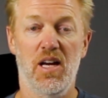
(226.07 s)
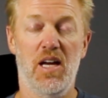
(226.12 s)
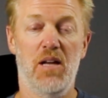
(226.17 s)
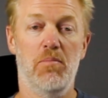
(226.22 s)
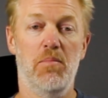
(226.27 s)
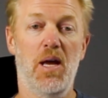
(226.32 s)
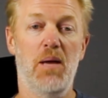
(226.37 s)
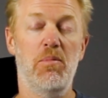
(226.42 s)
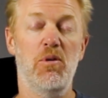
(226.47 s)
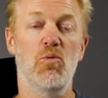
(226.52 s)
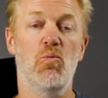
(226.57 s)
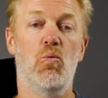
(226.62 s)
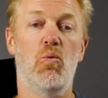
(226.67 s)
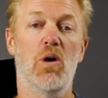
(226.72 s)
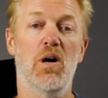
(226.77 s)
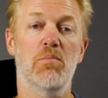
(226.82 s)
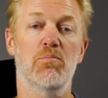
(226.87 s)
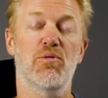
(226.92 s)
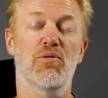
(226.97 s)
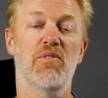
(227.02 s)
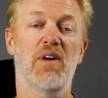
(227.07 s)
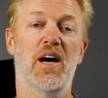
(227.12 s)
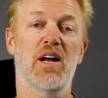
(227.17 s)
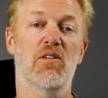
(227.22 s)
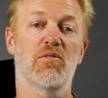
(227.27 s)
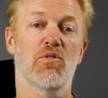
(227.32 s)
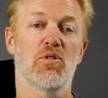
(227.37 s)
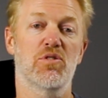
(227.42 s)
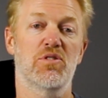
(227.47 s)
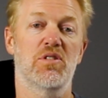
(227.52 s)
and maybe one
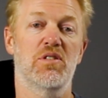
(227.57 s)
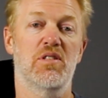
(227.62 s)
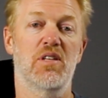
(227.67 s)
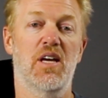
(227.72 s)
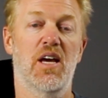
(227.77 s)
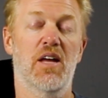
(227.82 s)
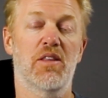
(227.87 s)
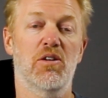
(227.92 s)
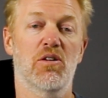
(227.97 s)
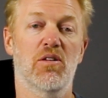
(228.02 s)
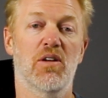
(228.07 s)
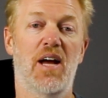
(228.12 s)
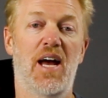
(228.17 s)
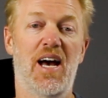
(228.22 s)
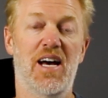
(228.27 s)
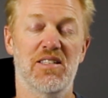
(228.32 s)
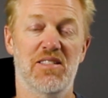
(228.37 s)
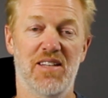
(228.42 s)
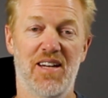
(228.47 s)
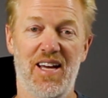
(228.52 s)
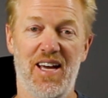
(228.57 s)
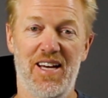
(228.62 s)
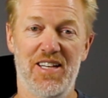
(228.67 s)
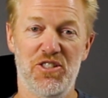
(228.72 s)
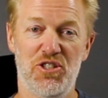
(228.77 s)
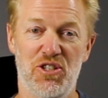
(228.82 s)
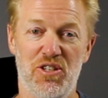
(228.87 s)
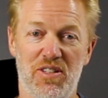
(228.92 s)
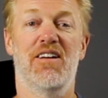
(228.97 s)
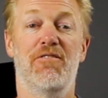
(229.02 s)
provider versus the other has an
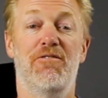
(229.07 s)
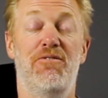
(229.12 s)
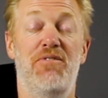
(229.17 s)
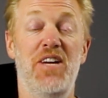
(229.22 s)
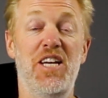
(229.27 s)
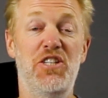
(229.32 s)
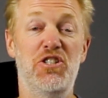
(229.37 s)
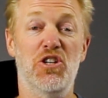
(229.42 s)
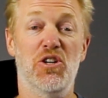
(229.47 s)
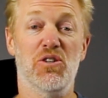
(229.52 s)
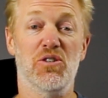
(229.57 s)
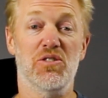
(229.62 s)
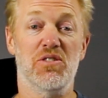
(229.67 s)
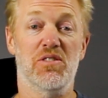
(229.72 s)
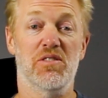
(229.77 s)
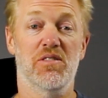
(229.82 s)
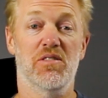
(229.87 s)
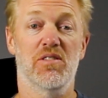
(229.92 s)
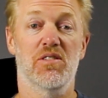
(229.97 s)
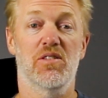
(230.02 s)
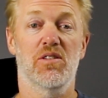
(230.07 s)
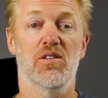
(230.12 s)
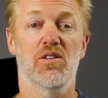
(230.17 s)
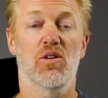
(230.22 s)
edge. Features.